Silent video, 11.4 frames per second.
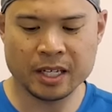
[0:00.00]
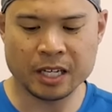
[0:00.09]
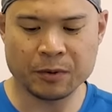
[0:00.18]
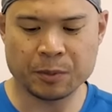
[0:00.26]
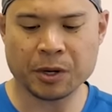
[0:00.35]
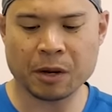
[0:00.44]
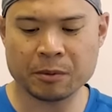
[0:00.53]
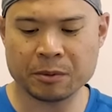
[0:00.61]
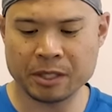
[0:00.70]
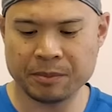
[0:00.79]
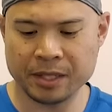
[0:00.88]
it would
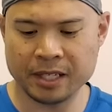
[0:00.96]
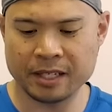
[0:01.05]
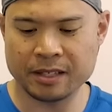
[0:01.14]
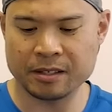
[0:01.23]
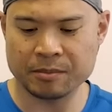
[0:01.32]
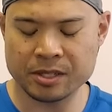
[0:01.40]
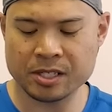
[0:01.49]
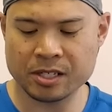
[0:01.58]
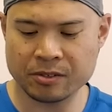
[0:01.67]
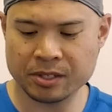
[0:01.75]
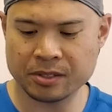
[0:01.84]
probably be the
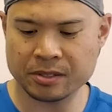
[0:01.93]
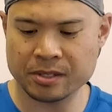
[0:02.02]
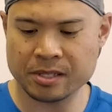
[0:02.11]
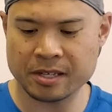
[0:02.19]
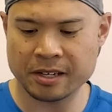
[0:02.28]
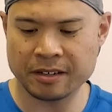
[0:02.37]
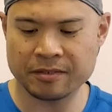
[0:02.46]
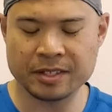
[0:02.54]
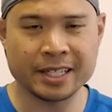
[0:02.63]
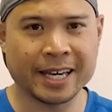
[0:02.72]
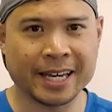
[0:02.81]
materials of
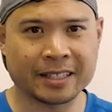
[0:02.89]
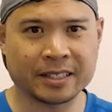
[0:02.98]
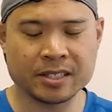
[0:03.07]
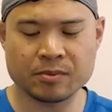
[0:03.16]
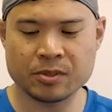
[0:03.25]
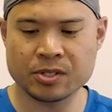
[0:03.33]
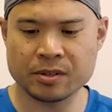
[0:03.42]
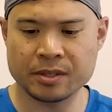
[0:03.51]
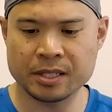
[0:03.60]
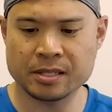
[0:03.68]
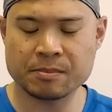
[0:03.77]
the aglets, which are
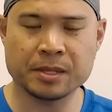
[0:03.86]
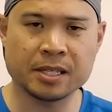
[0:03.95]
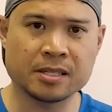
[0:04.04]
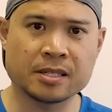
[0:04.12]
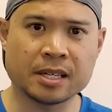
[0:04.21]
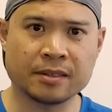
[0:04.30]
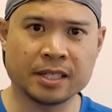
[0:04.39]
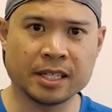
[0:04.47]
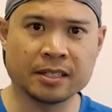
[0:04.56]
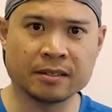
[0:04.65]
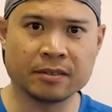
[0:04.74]
these pieces at
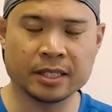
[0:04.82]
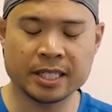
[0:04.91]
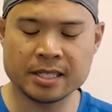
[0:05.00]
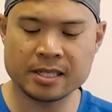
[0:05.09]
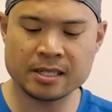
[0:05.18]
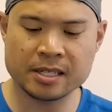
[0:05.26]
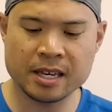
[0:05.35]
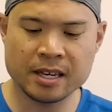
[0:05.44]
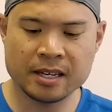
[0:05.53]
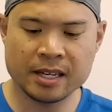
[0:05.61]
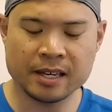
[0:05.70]
the end of the laces,
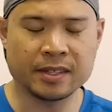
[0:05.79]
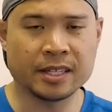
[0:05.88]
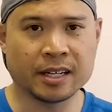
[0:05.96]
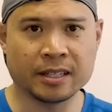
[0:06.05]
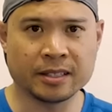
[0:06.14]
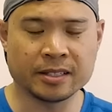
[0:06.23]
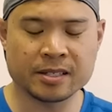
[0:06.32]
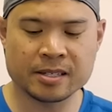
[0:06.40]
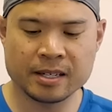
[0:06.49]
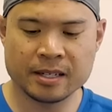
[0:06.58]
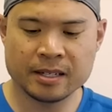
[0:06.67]
and the
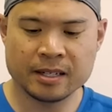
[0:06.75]
eyelets.